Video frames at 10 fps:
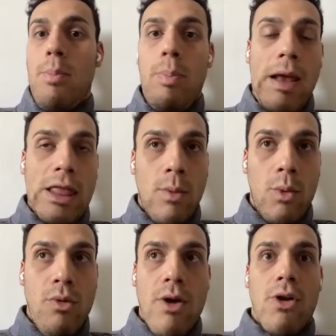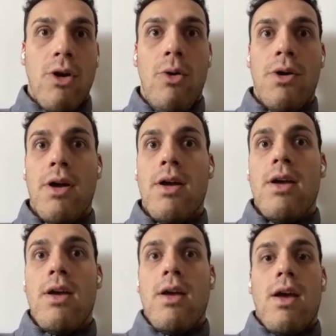beating the world record holder,
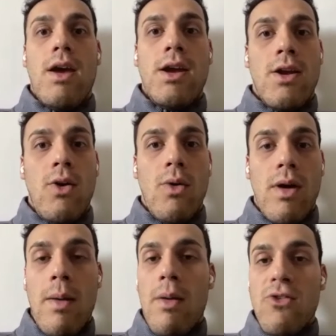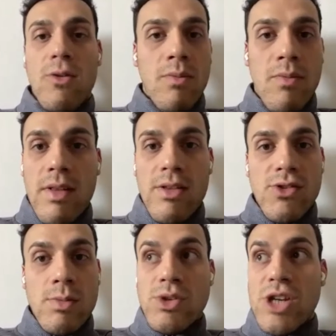you know, some
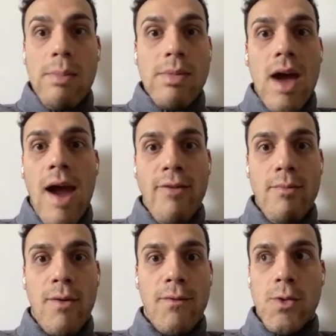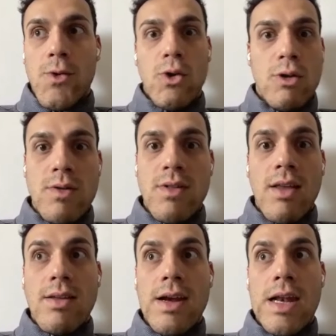James guy from Millfield School who's
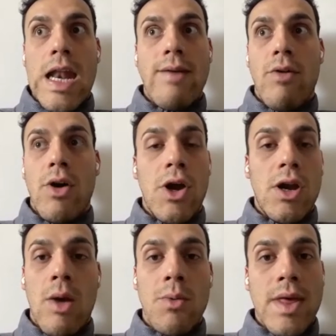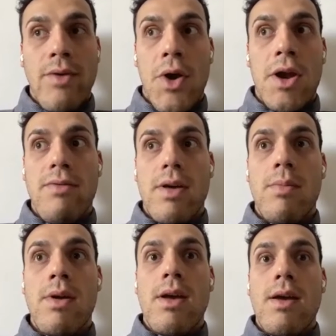19, no one's ever heard of
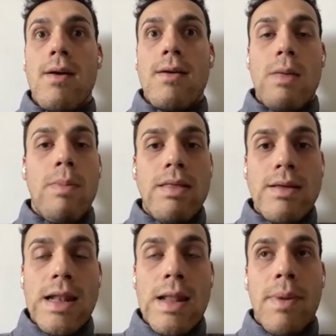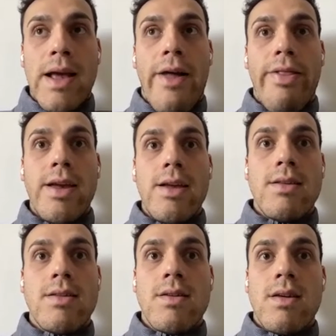him, to beat these Olympic
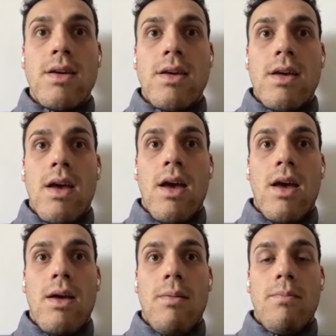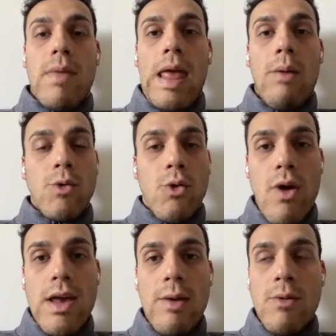athletes. It was
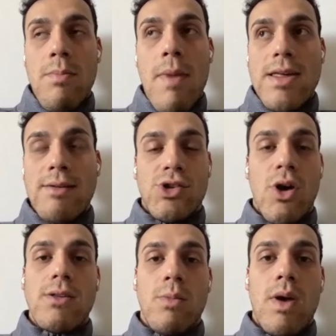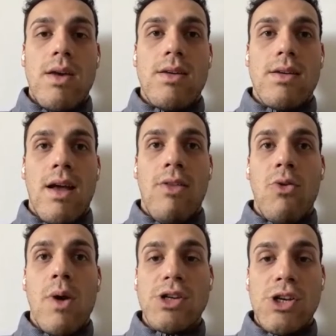great. It was a massive shock to me, and
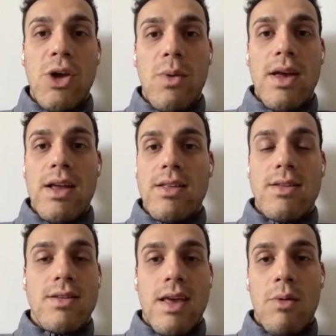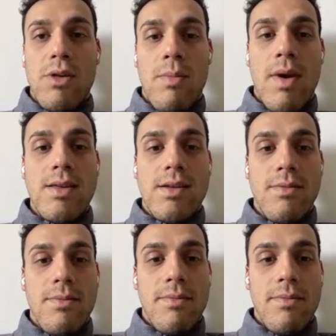to actually do it, it was amazing.